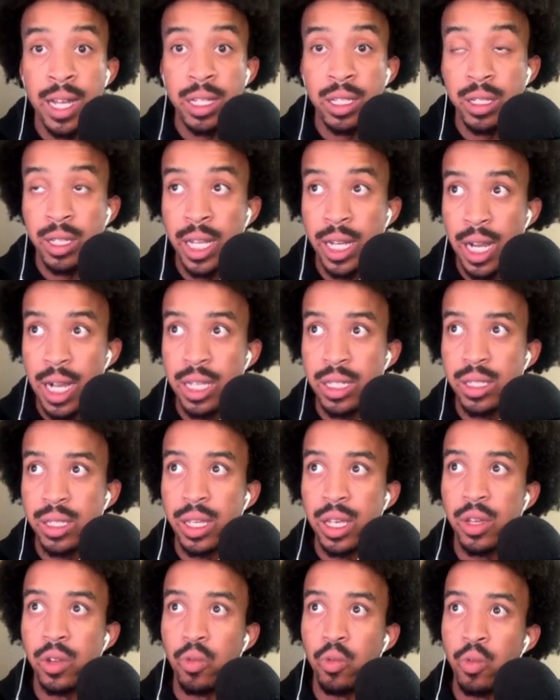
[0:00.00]
Like I said,
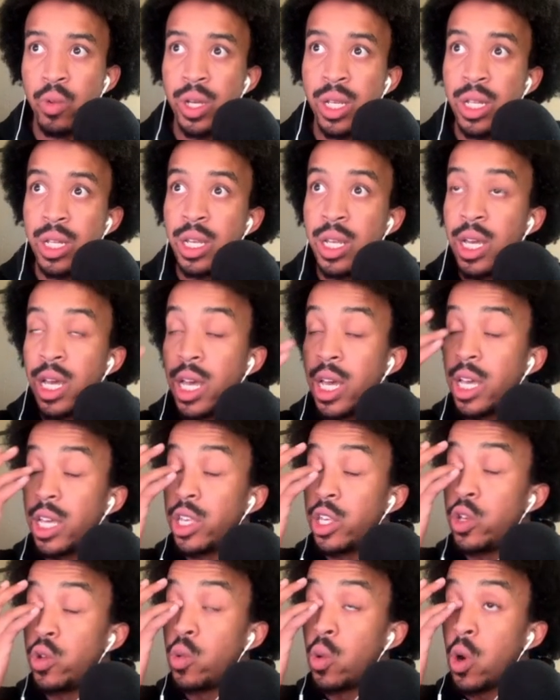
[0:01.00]
when
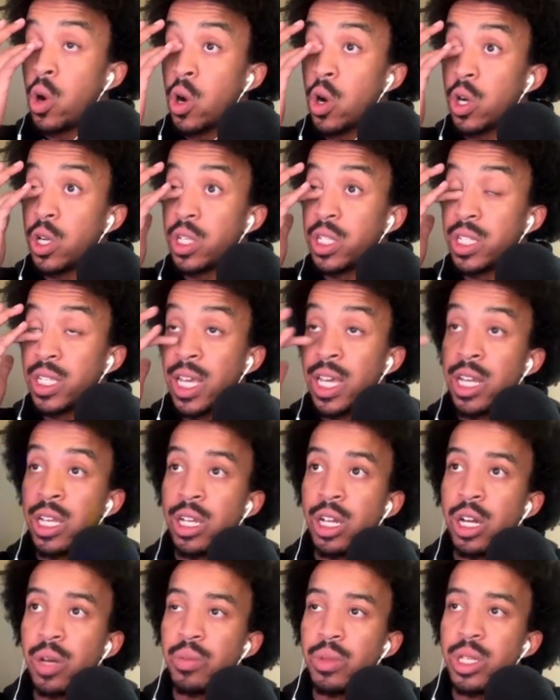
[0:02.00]
you are setting
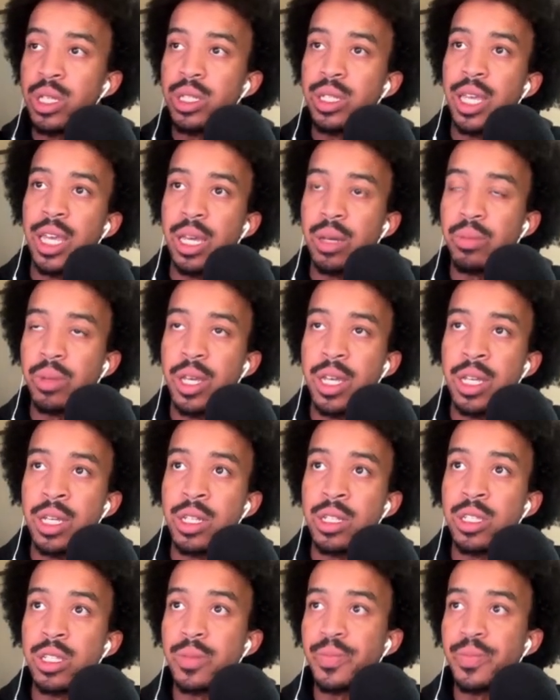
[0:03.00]
up these campaigns,